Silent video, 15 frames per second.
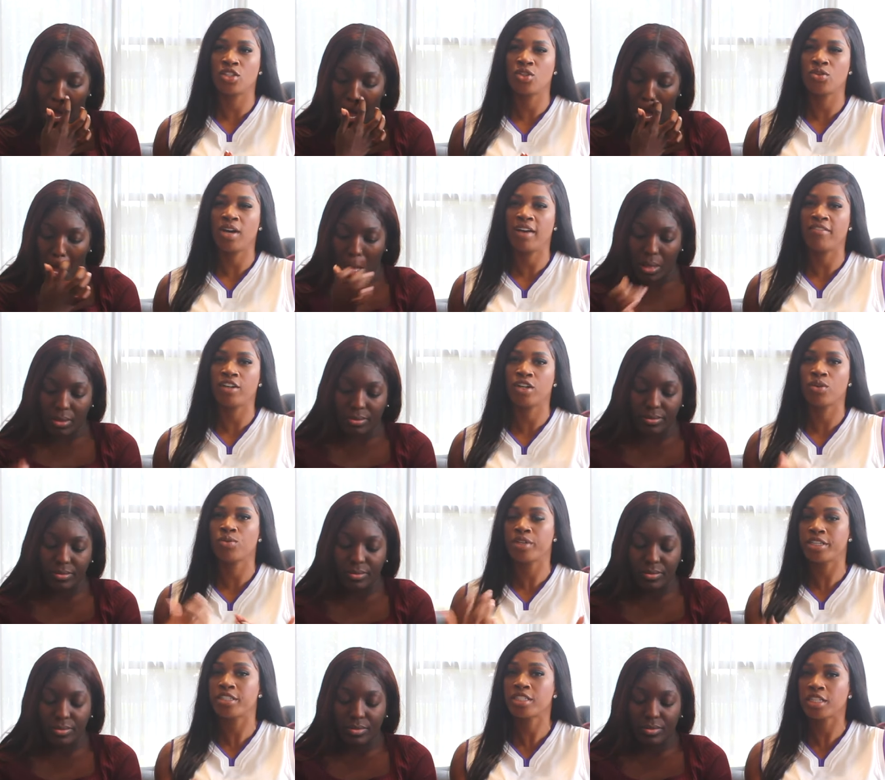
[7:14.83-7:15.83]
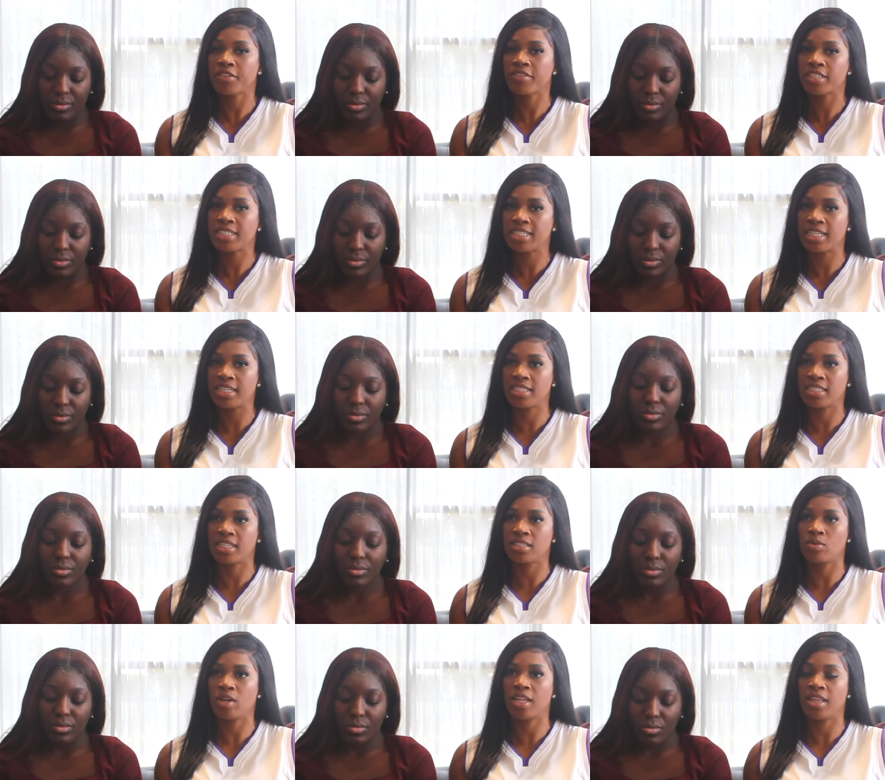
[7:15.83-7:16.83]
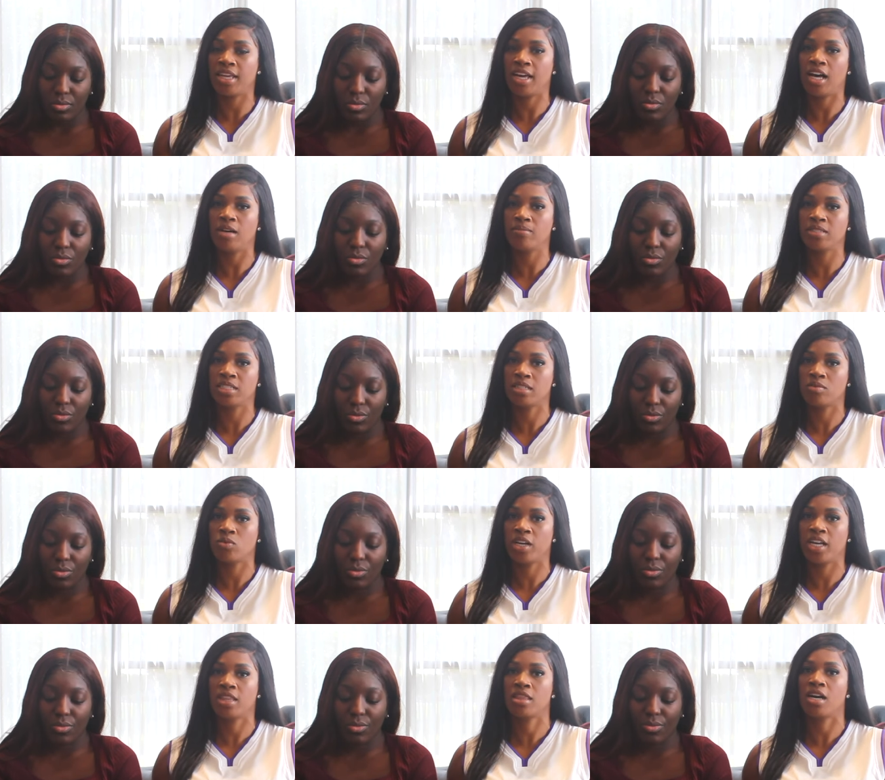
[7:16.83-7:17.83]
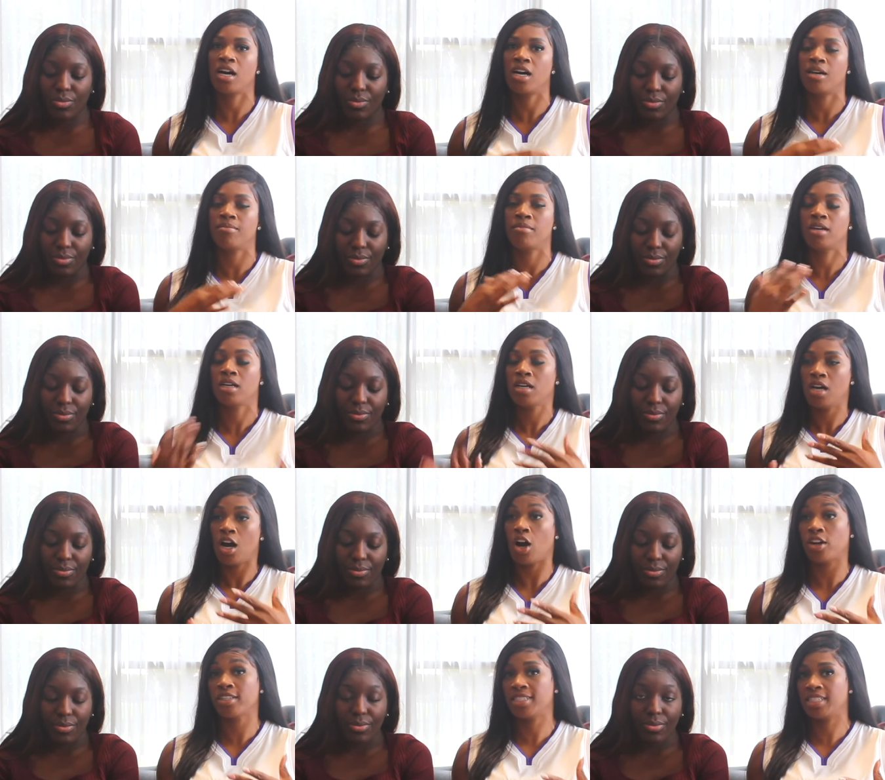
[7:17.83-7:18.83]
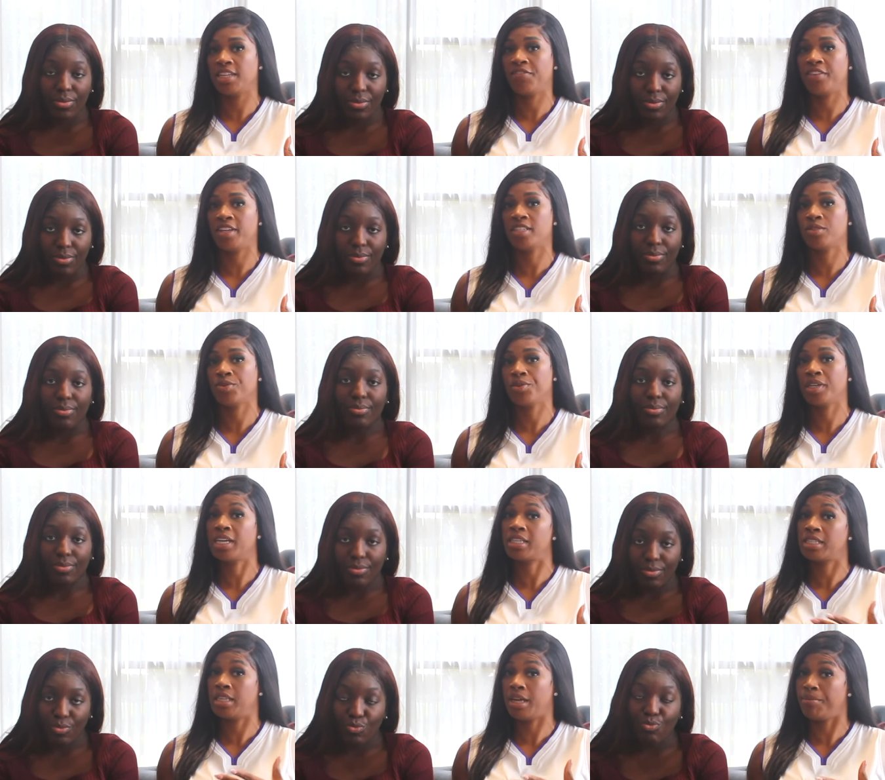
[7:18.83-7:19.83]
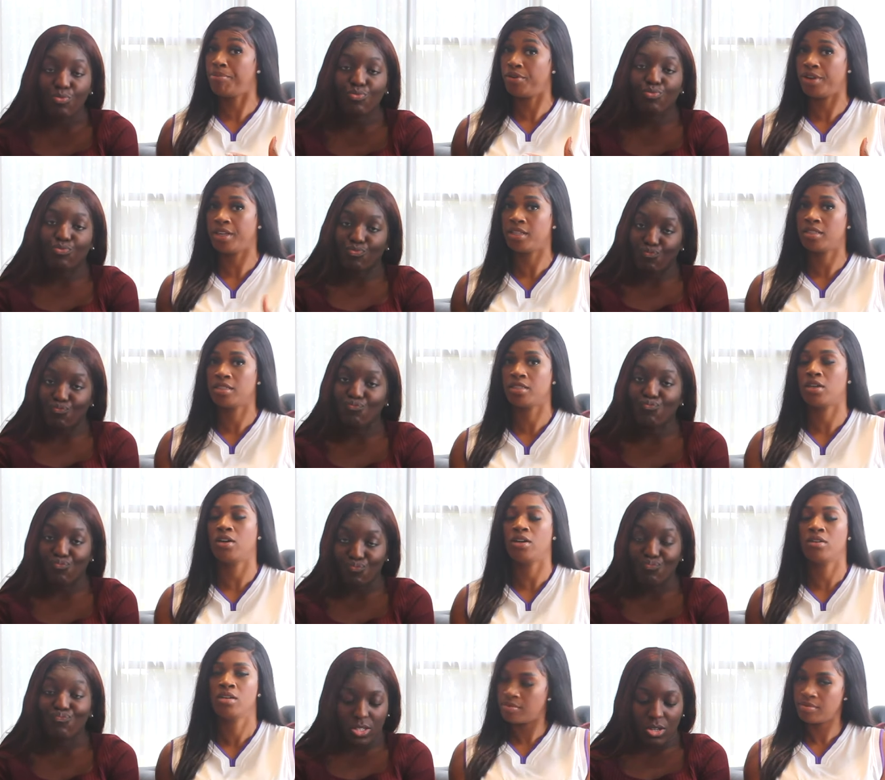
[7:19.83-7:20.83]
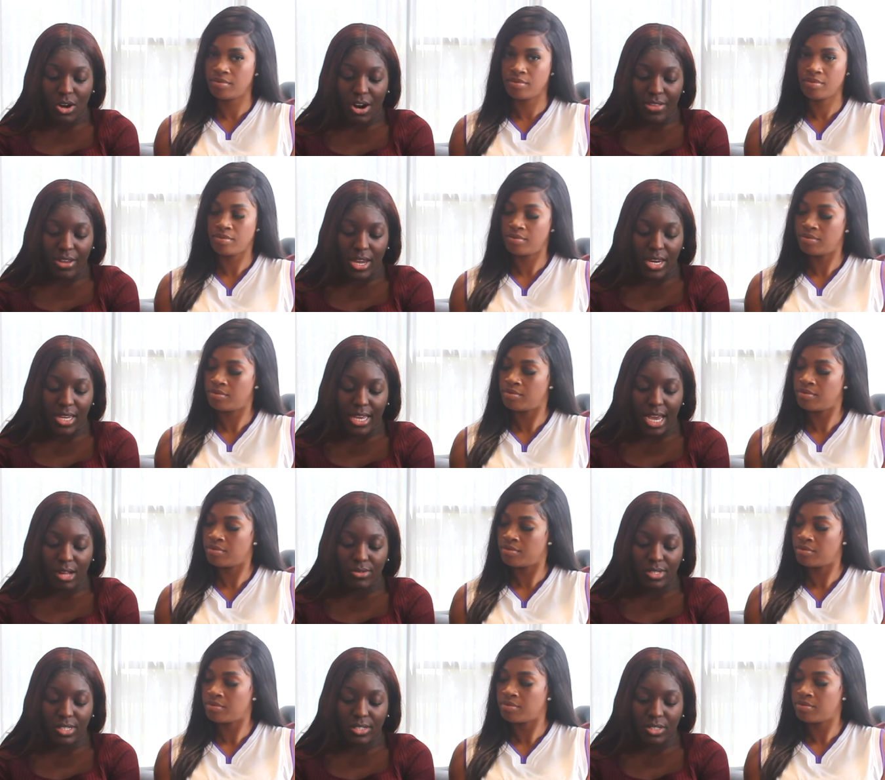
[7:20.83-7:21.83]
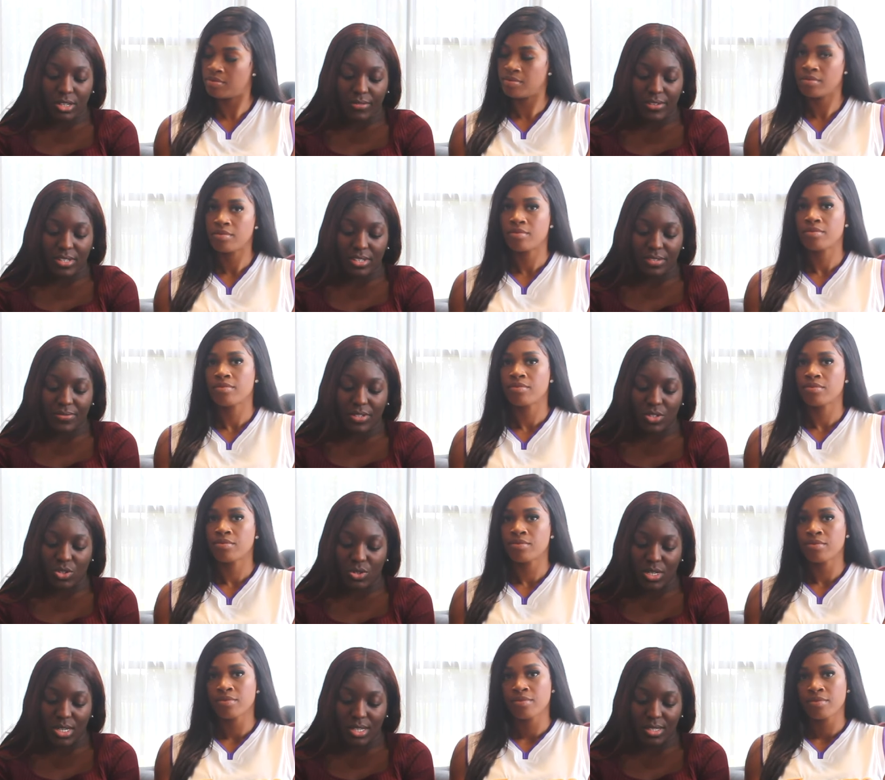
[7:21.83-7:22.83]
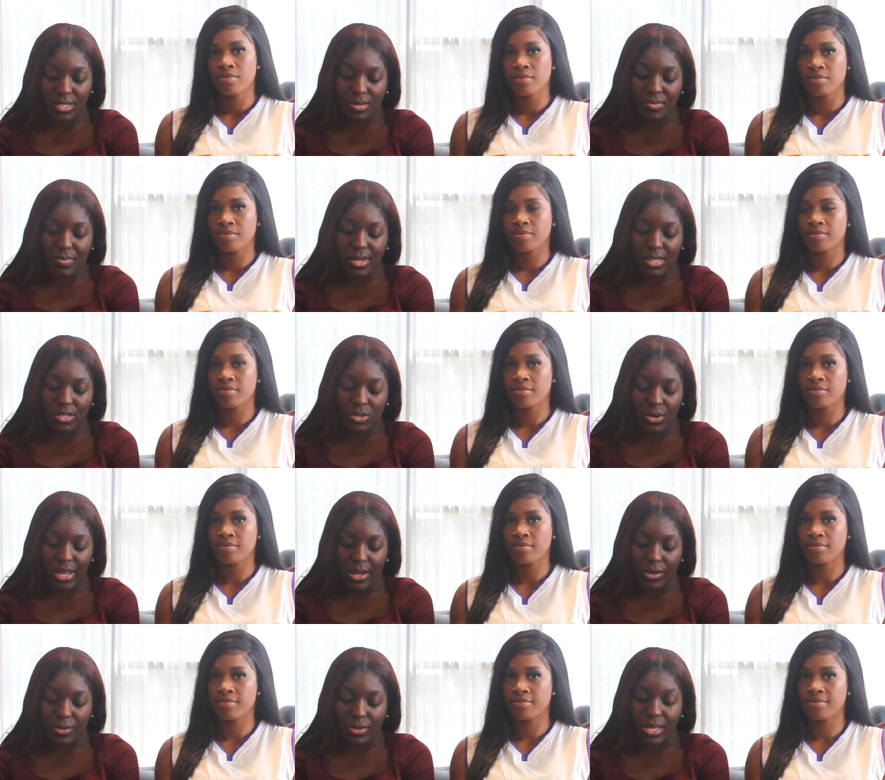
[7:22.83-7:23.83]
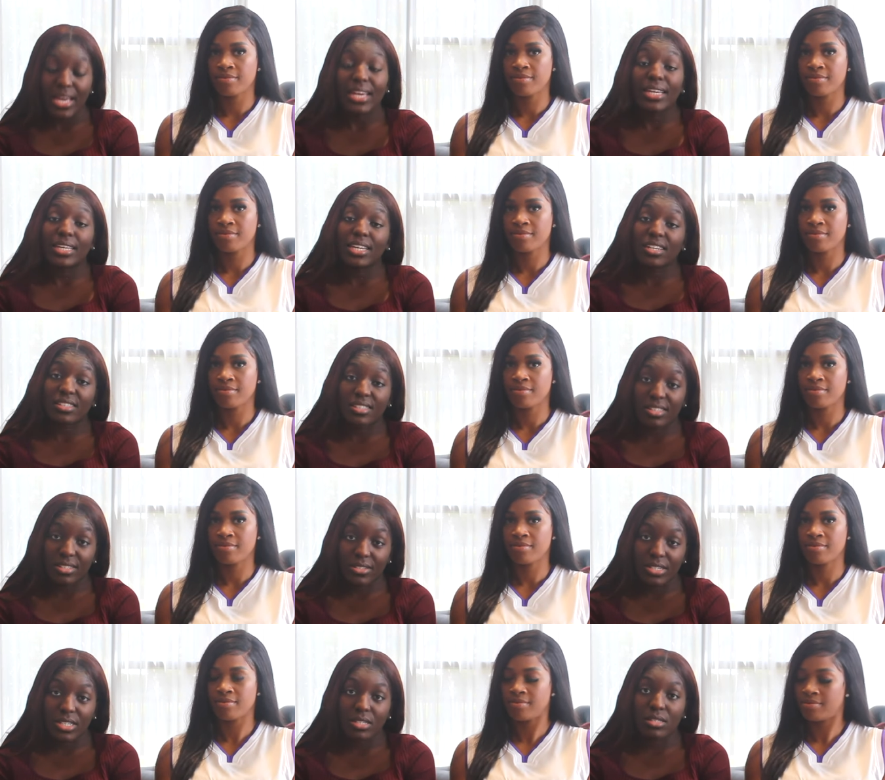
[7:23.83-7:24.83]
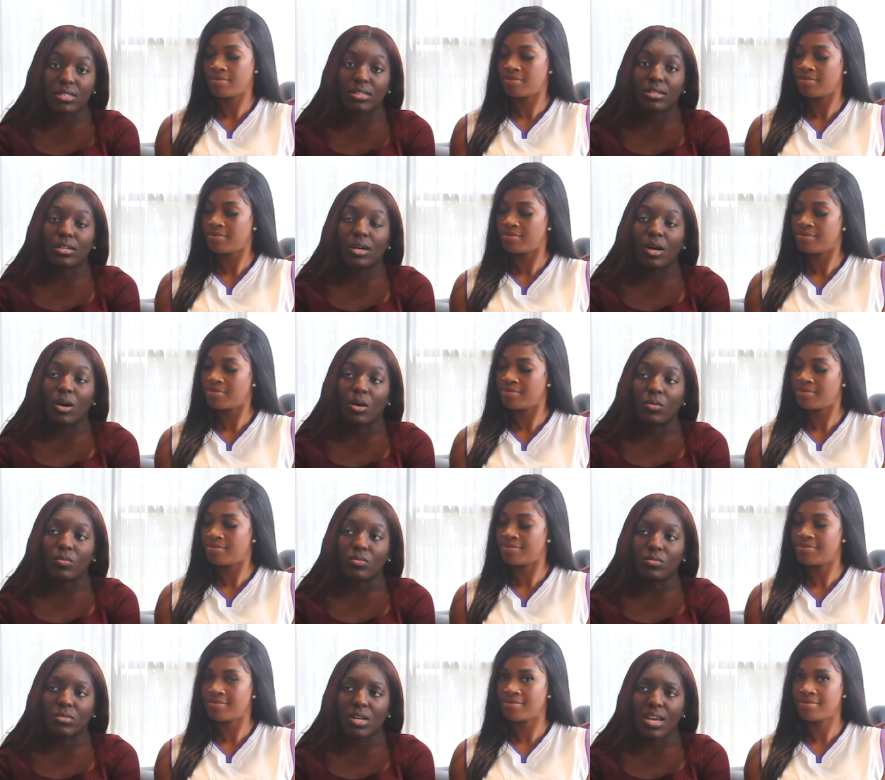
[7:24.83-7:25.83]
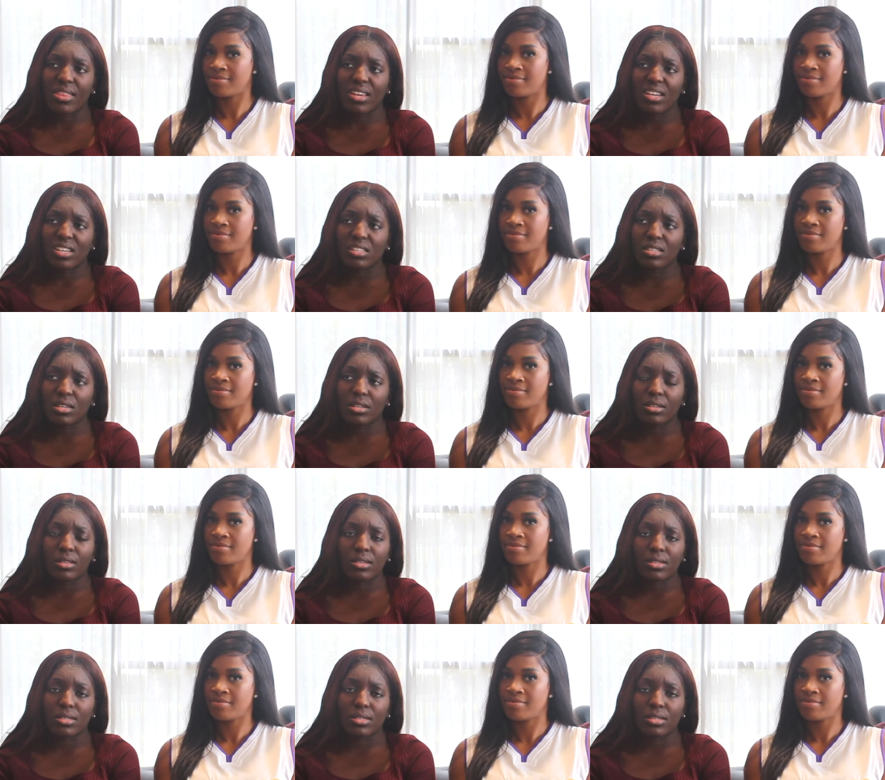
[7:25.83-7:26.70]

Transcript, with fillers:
Speaker 1: do have a career services as well that helps with um, our CVs when we get to that point. So,
Speaker 2: so are there any counseling services for students, mental health? Yes, there is. There um, think it's under the